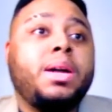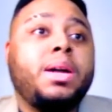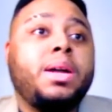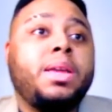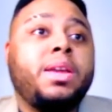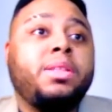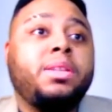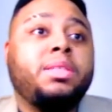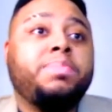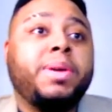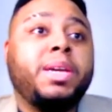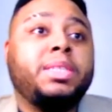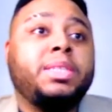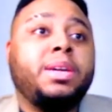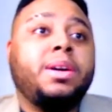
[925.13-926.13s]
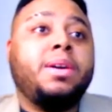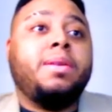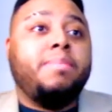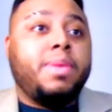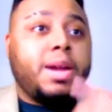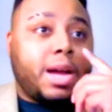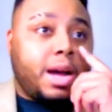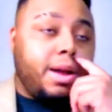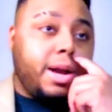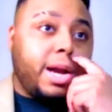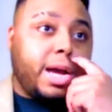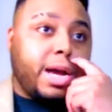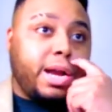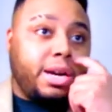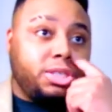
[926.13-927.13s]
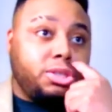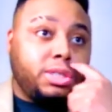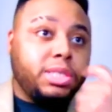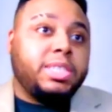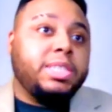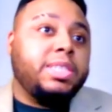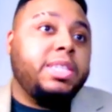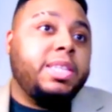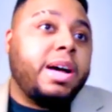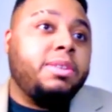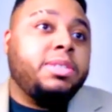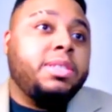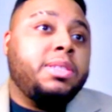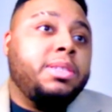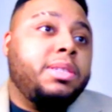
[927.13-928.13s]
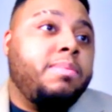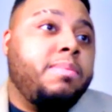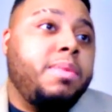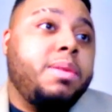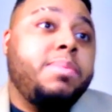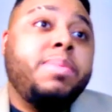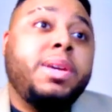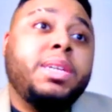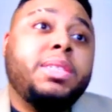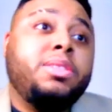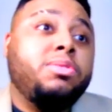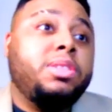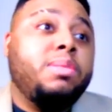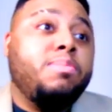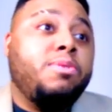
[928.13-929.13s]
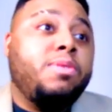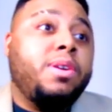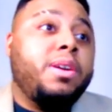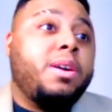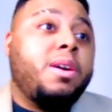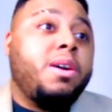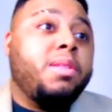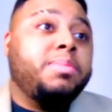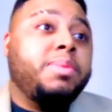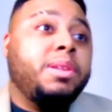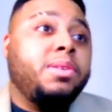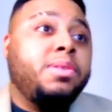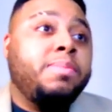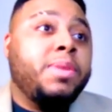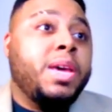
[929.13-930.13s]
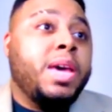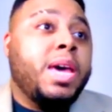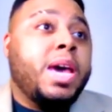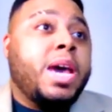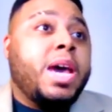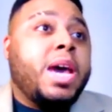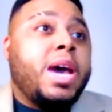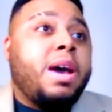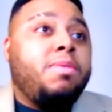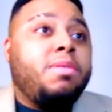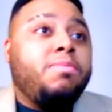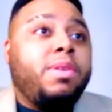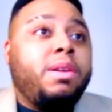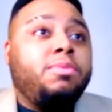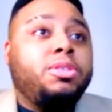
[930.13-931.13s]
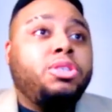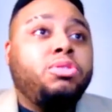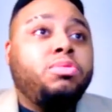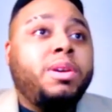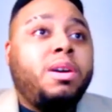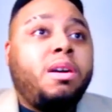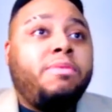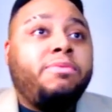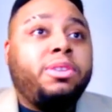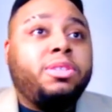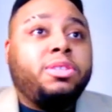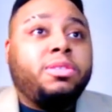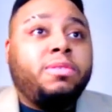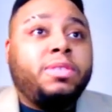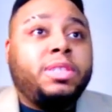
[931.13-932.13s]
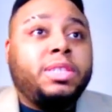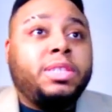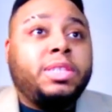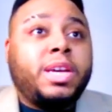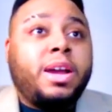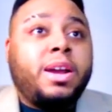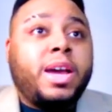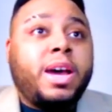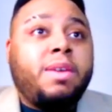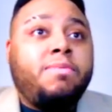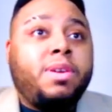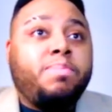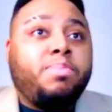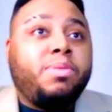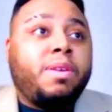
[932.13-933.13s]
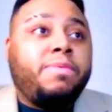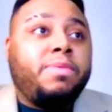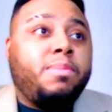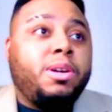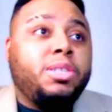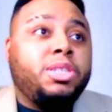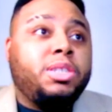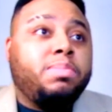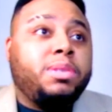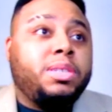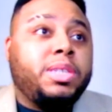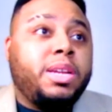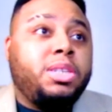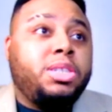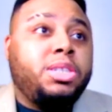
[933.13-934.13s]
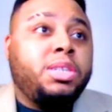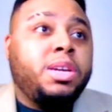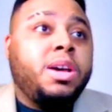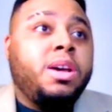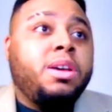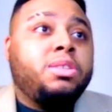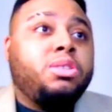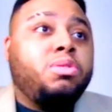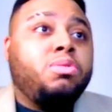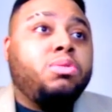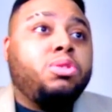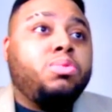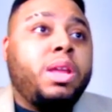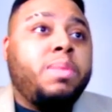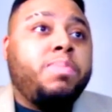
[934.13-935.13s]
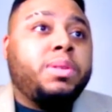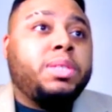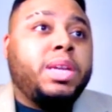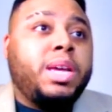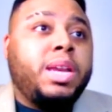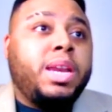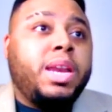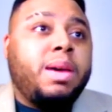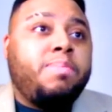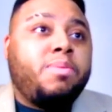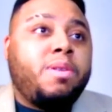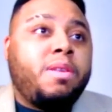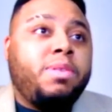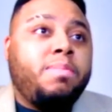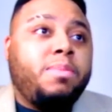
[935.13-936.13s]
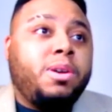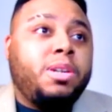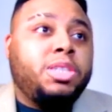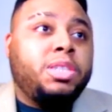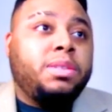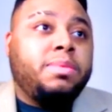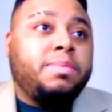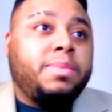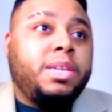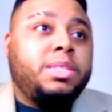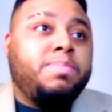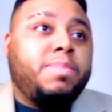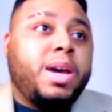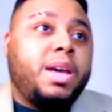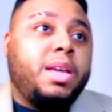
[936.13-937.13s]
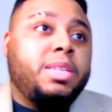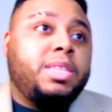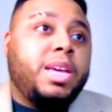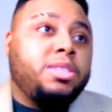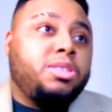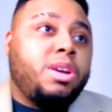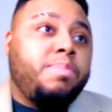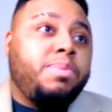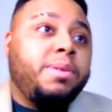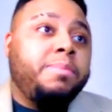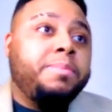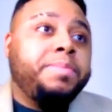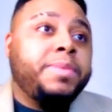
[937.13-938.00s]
yearly expense 960,000, maybe, because you'll see more in the columns below. At what rate would you be offering your services, and at what profit margin percentage? So 20% net profit margin is the answer I put.